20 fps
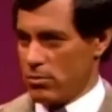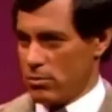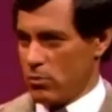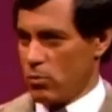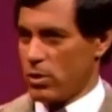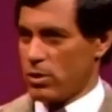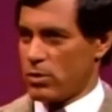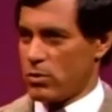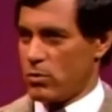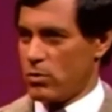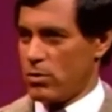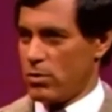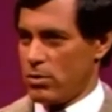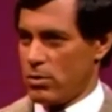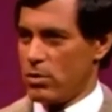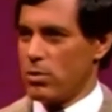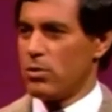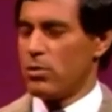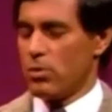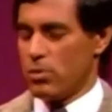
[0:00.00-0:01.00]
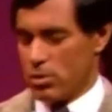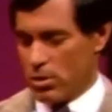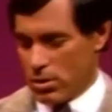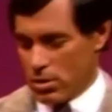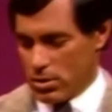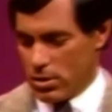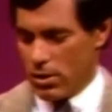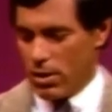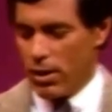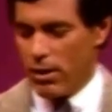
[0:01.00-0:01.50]
What? You're New Jersey, I'm New sorry.
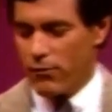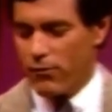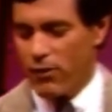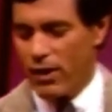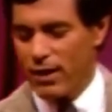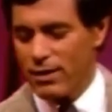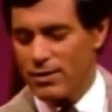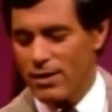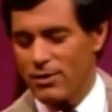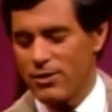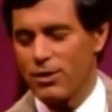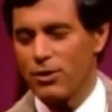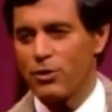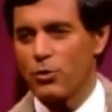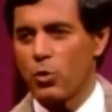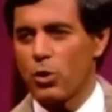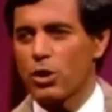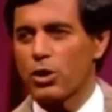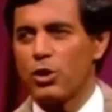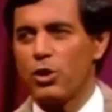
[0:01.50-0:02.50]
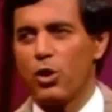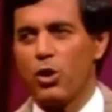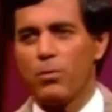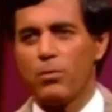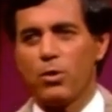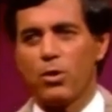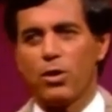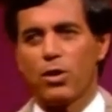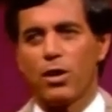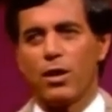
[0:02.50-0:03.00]
Jersey. All right. Frank says he'll work no
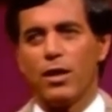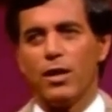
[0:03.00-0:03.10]
more